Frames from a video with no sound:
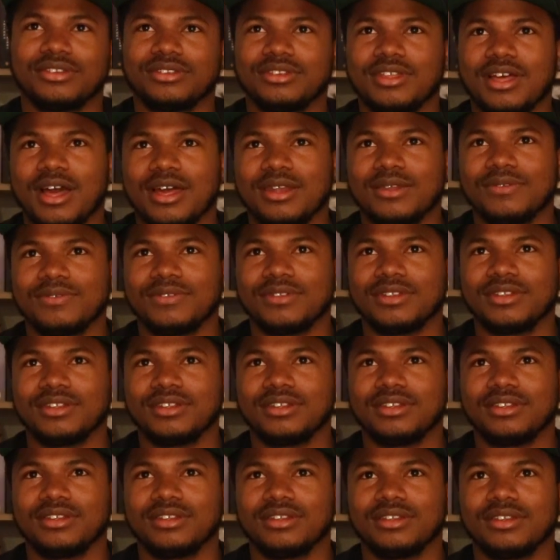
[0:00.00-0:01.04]

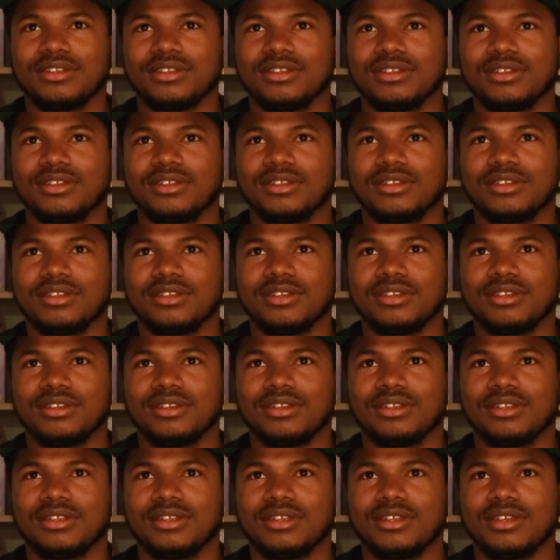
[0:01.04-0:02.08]
Donovan,
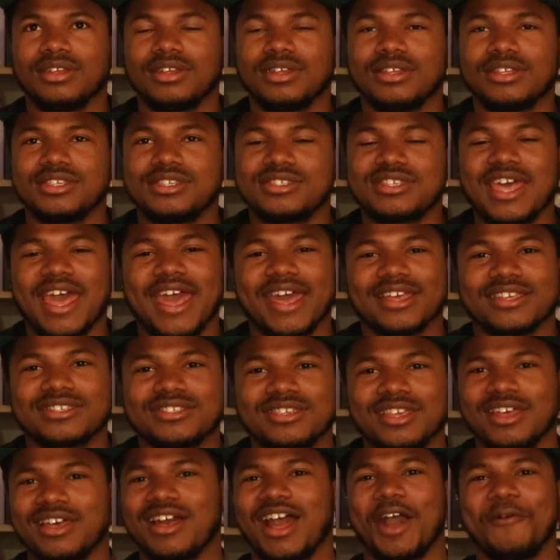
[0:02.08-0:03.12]

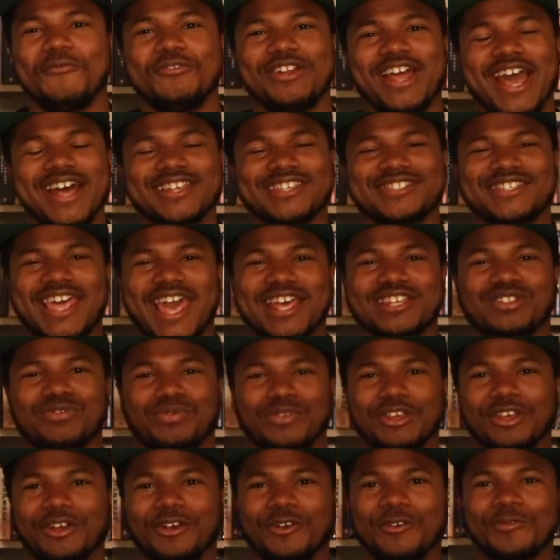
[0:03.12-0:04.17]
Sachs. I wonder how Sachs
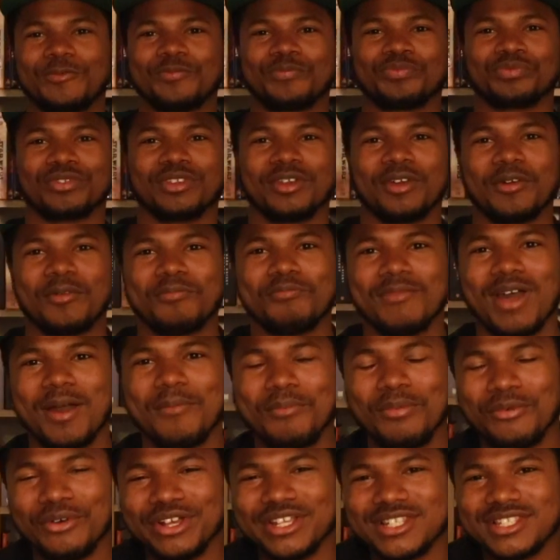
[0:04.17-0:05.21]
feel.
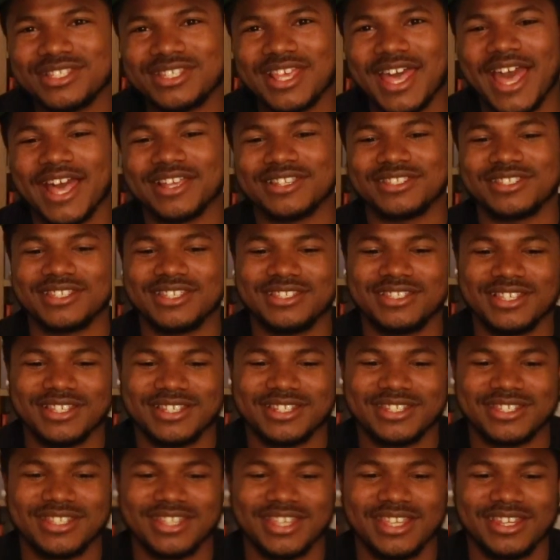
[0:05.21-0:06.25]
My boy Sachs is
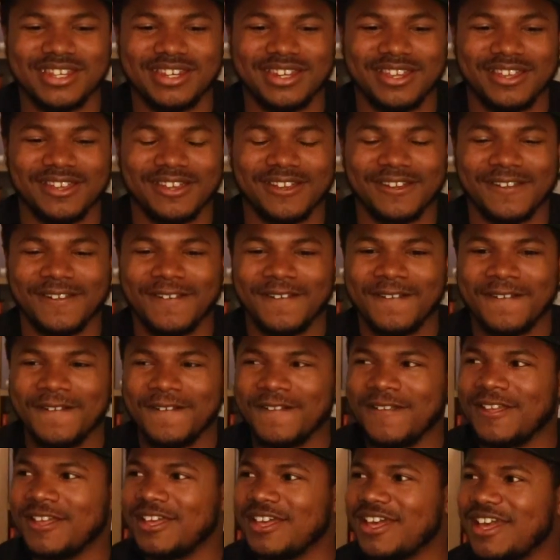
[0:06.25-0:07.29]
just sitting there,
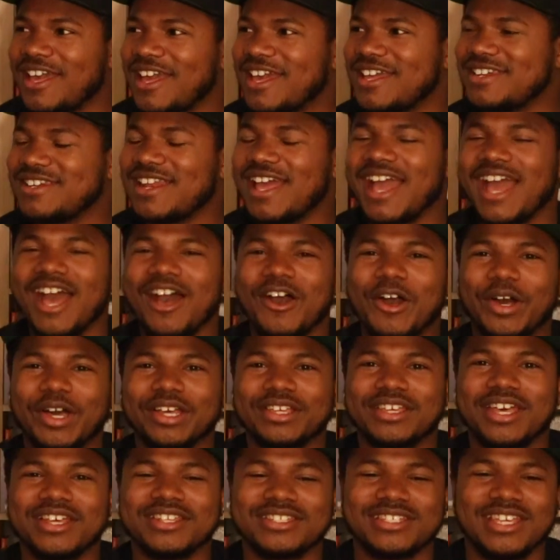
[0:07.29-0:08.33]
and now
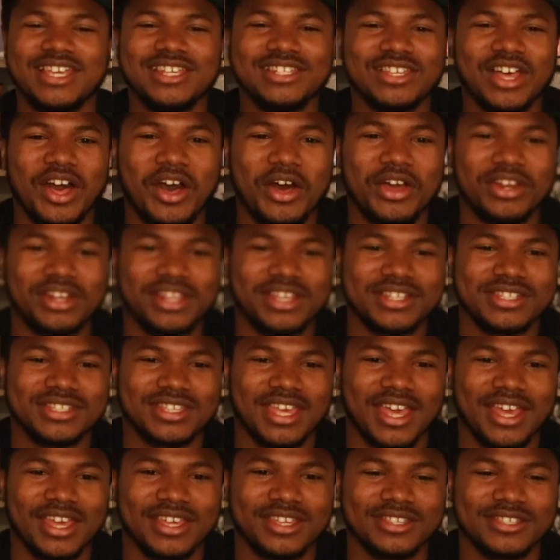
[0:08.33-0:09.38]
because he's on this
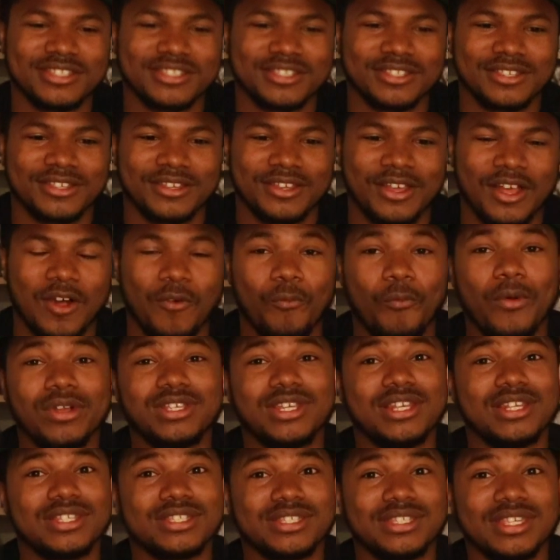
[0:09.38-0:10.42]
case, what
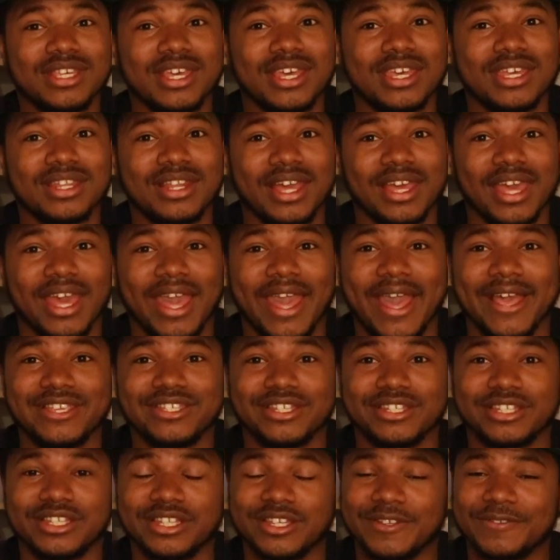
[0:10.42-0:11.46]
he said, he like,
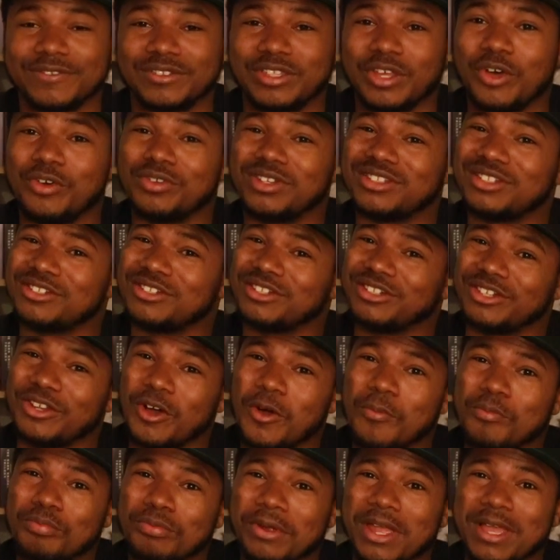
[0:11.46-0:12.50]
Angela,
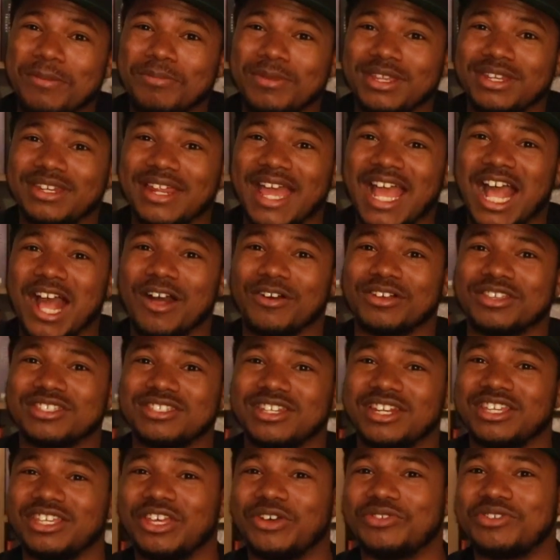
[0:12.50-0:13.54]
don't bring me down
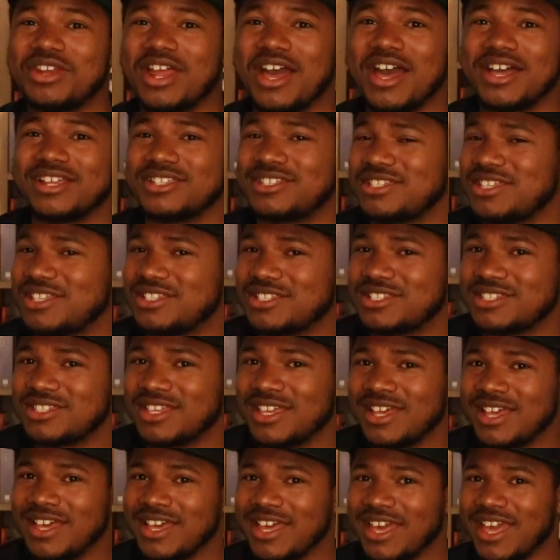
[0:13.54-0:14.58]
because of your
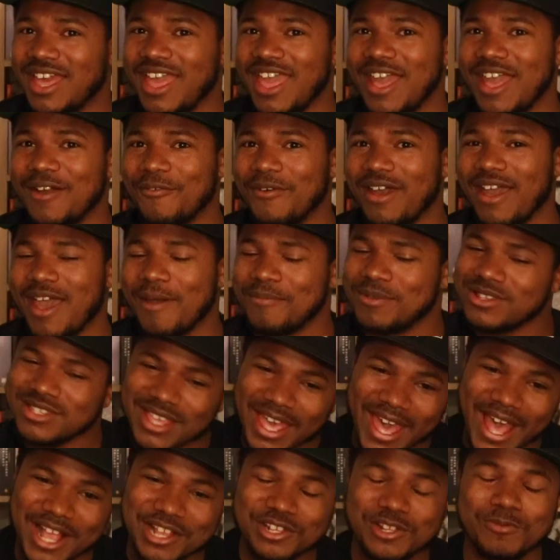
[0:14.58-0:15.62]
nonsense. And what happens?
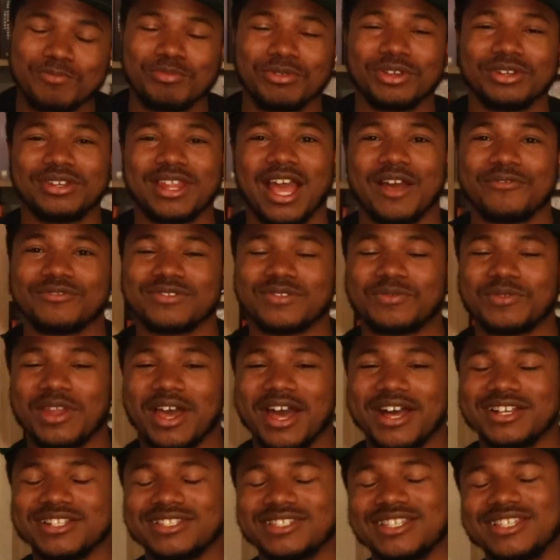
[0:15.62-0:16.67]
Angela bring down for some
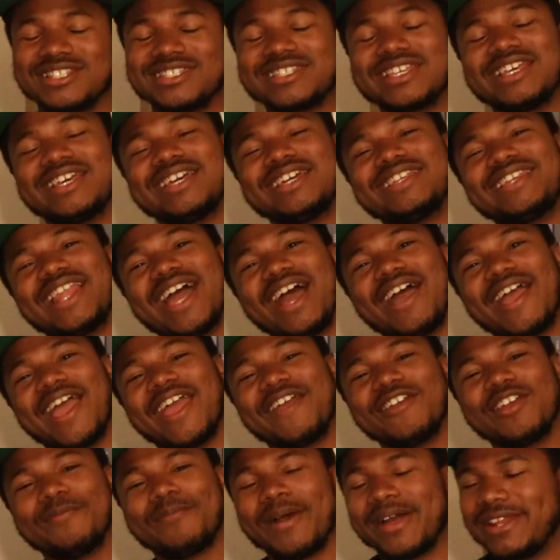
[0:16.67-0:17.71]
nonsense. Now
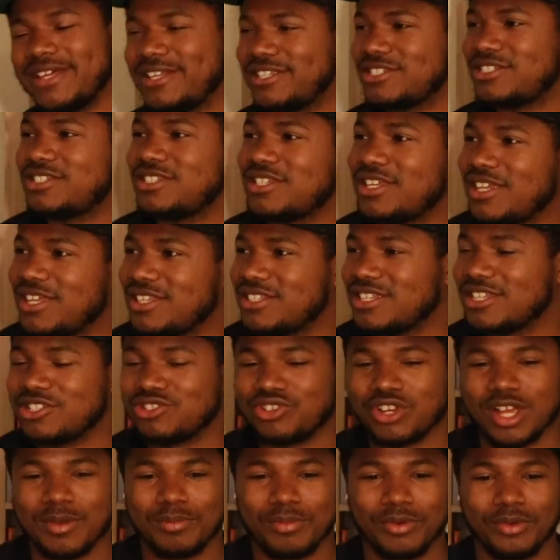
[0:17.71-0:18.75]
everybody is in
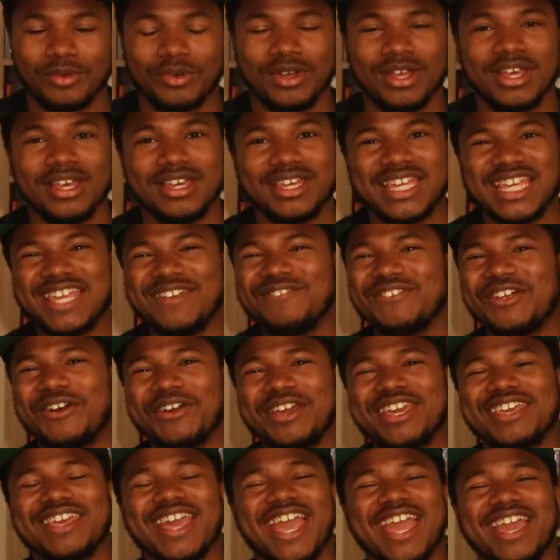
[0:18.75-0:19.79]
trouble. Even though
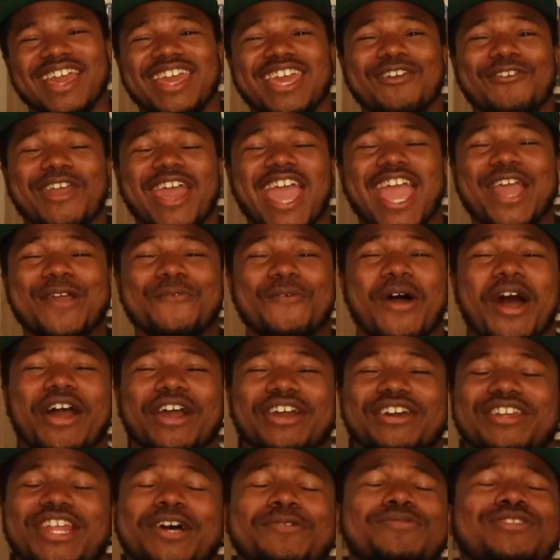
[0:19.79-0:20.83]
he came
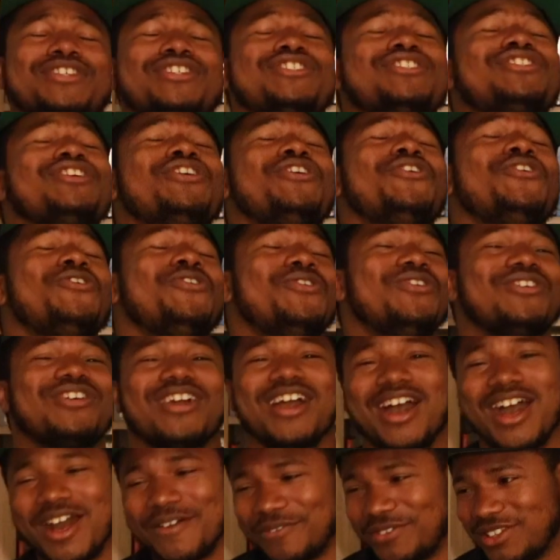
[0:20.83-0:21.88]
walking up so
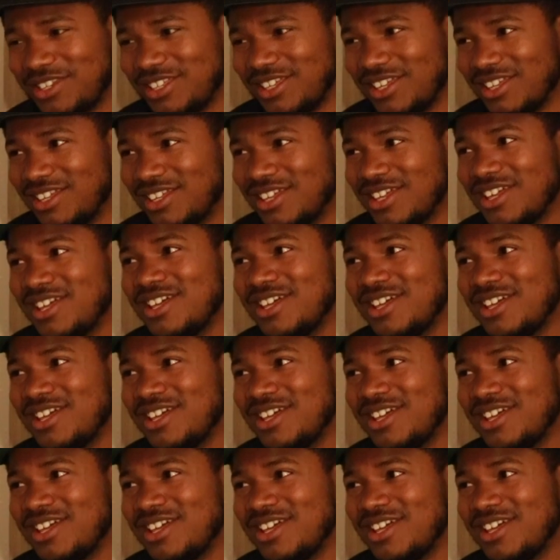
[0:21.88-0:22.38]
confident.